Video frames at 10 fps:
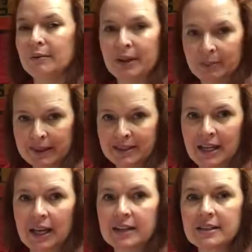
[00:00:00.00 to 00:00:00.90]

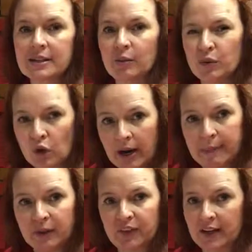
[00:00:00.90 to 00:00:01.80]
mathematics, we try and
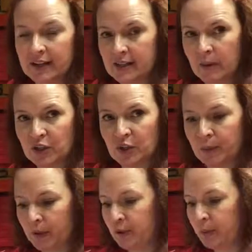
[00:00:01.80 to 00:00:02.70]
build that in as much as
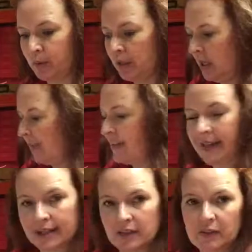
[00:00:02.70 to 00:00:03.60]
possible. This
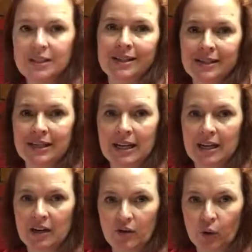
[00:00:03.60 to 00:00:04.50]
activity doesn't need
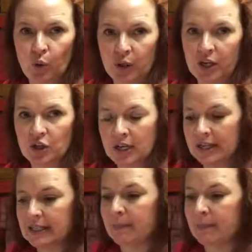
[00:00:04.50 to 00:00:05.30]
any recording sheets,